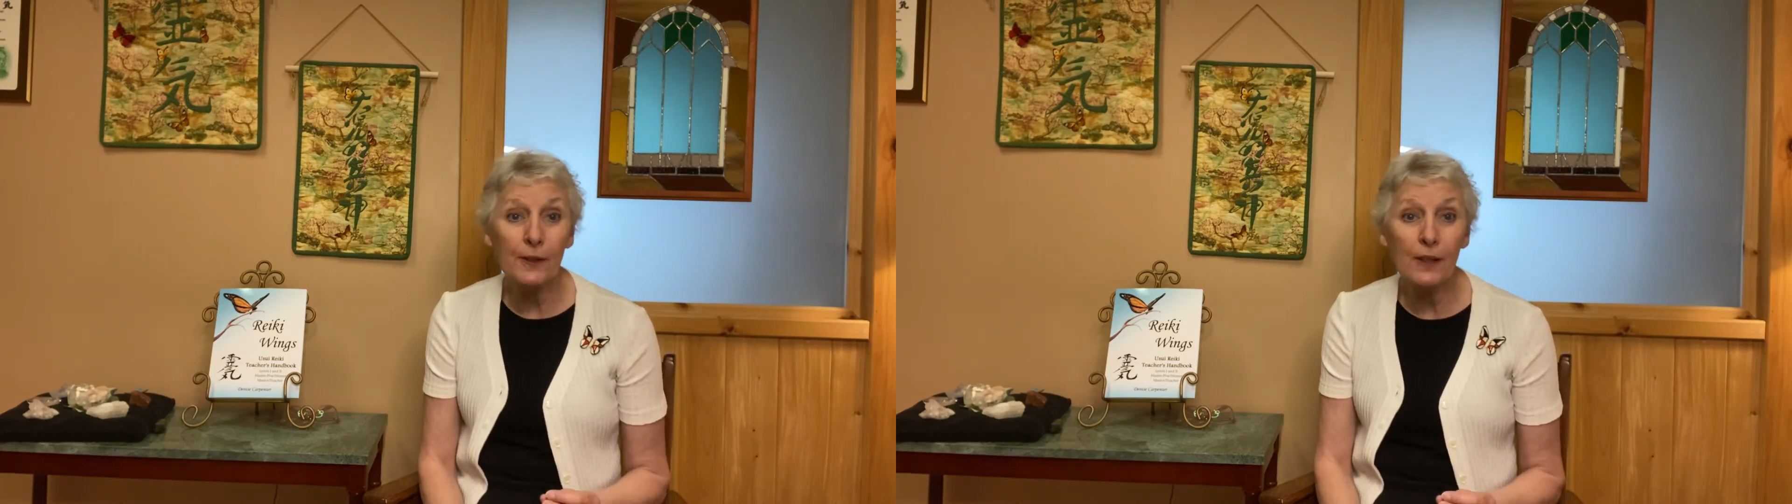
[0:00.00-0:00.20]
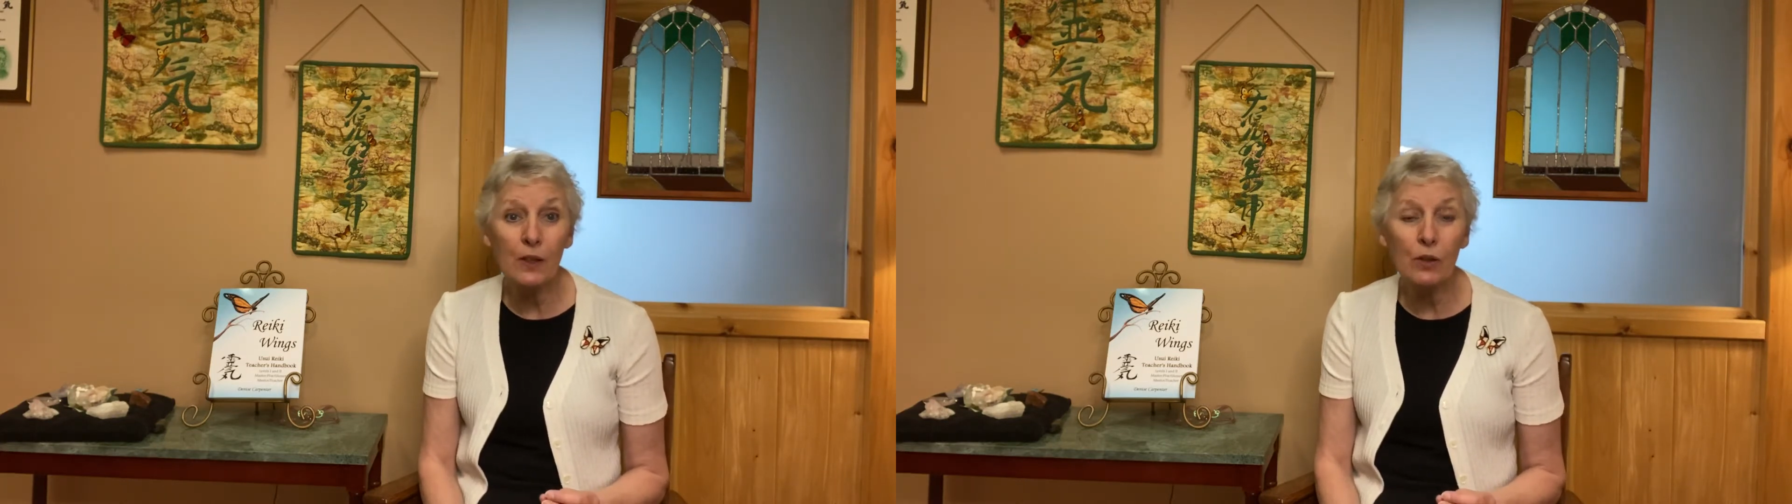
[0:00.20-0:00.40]

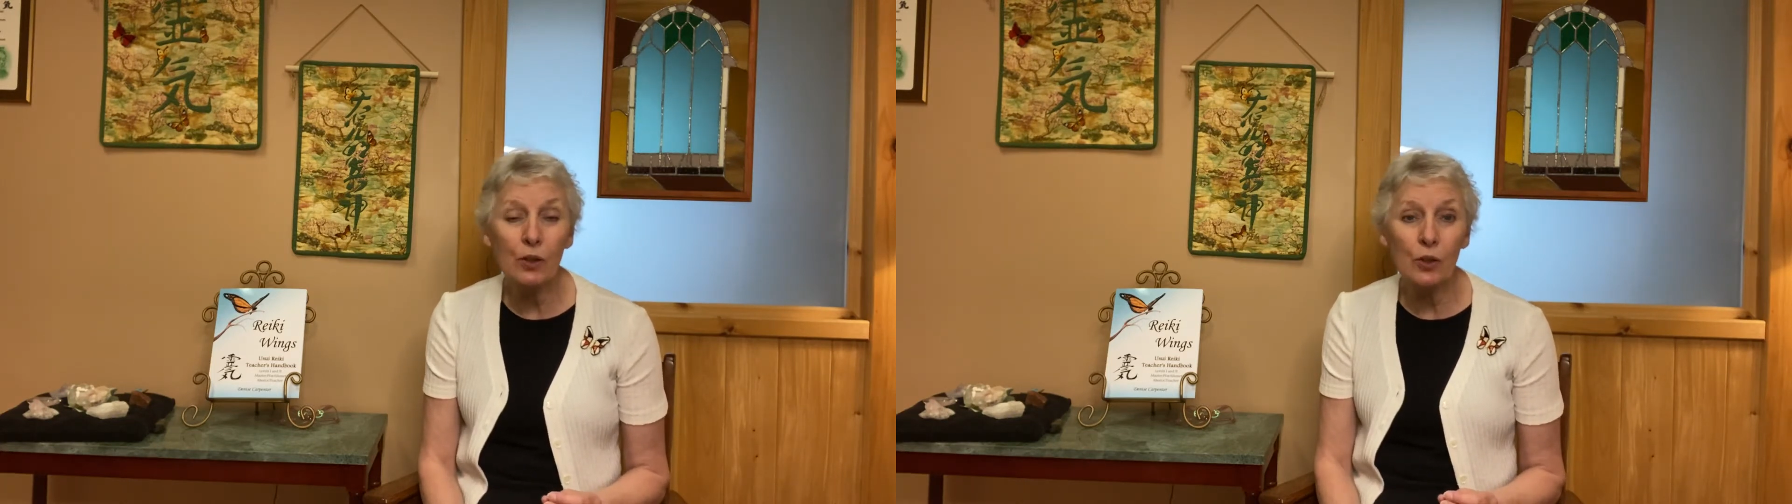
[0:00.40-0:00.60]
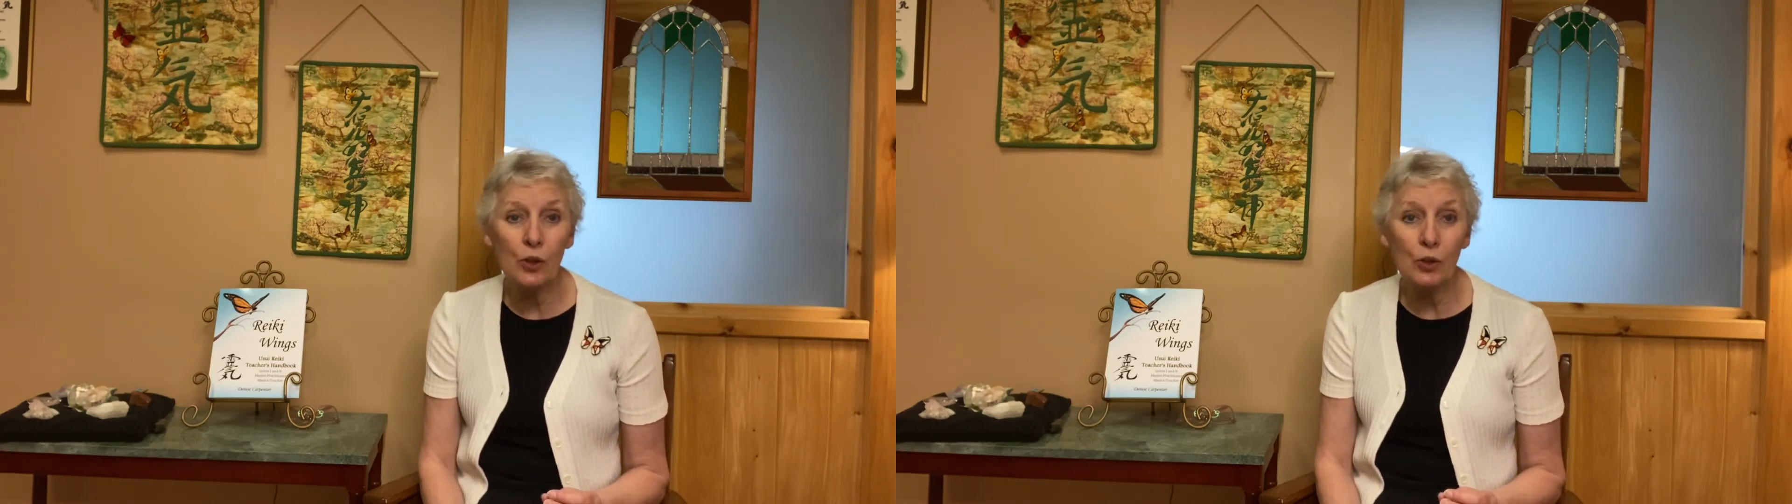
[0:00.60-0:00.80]
thing you
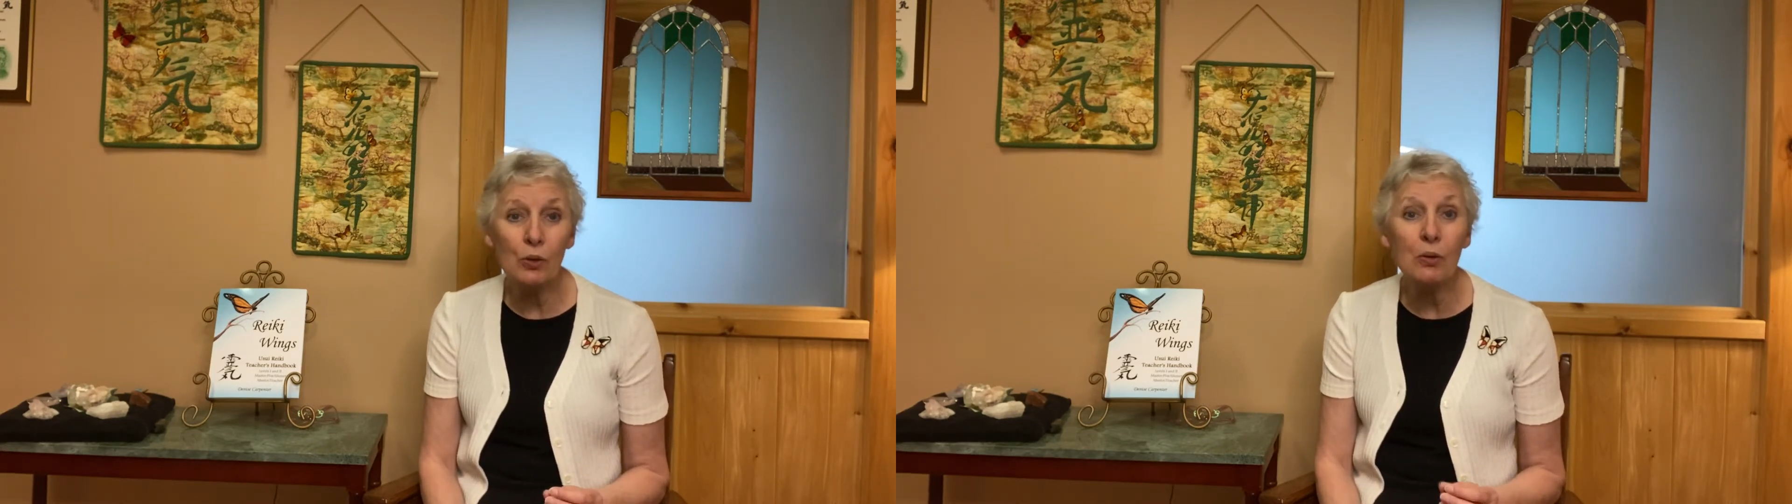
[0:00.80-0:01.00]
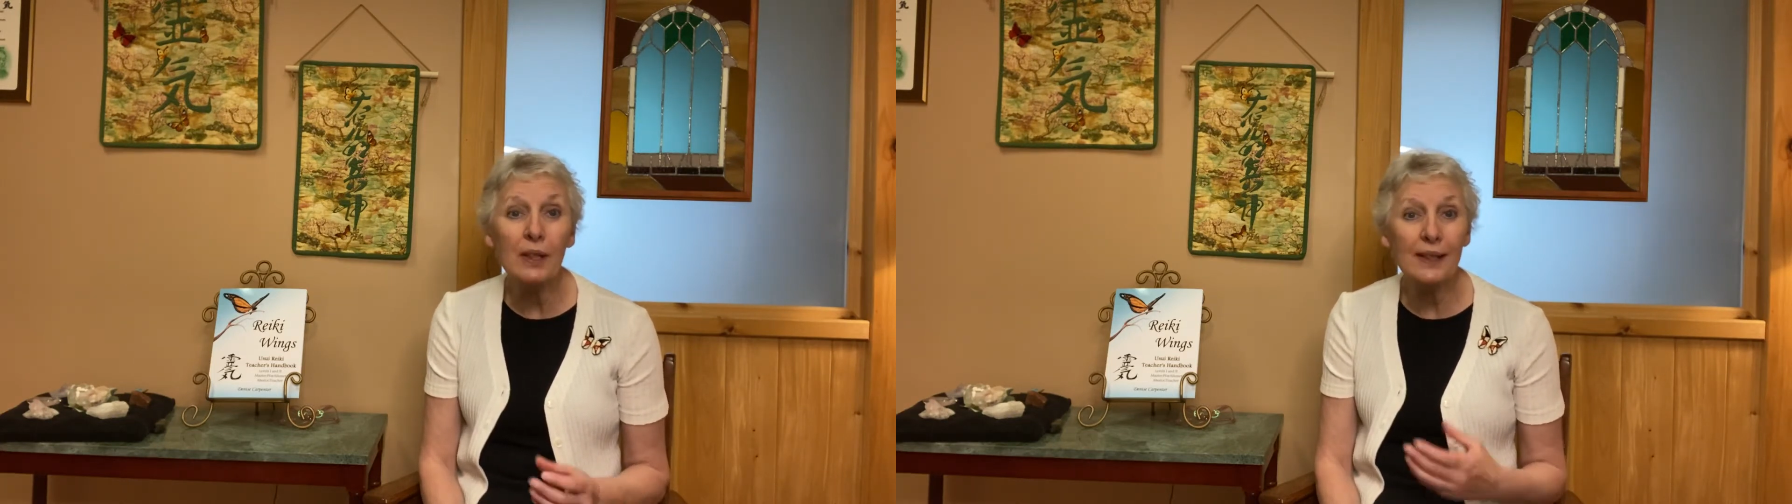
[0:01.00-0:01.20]
could
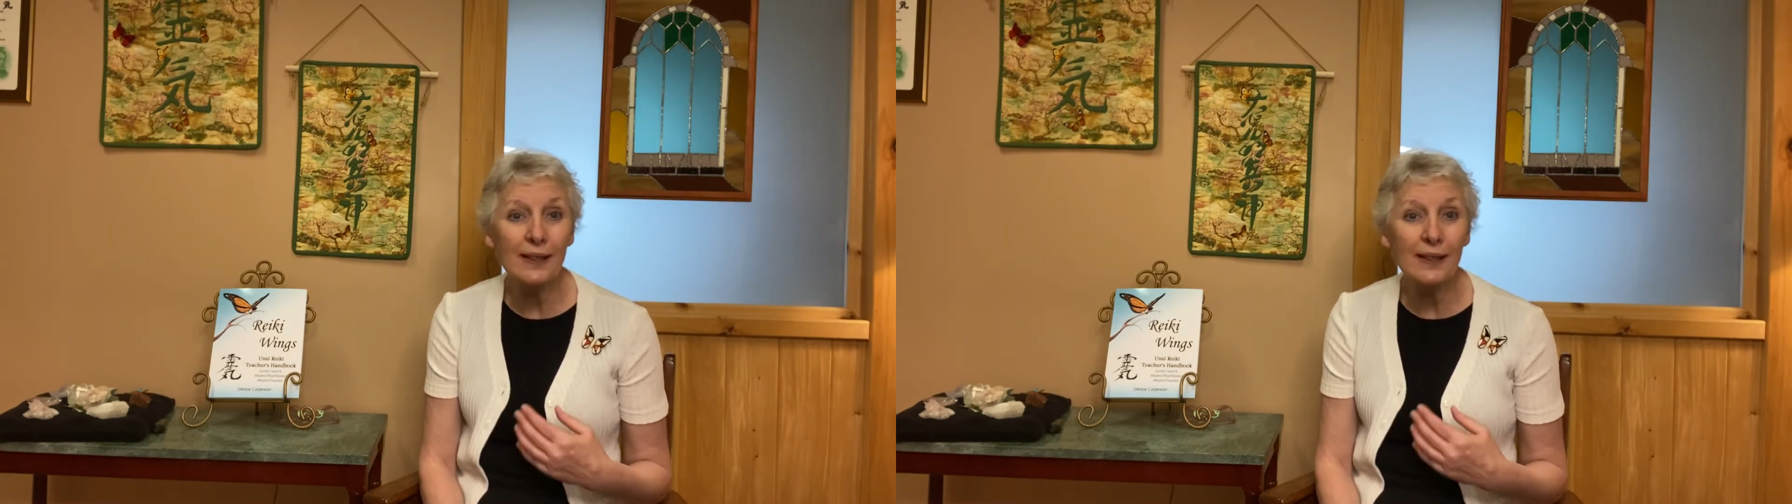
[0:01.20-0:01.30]
do is,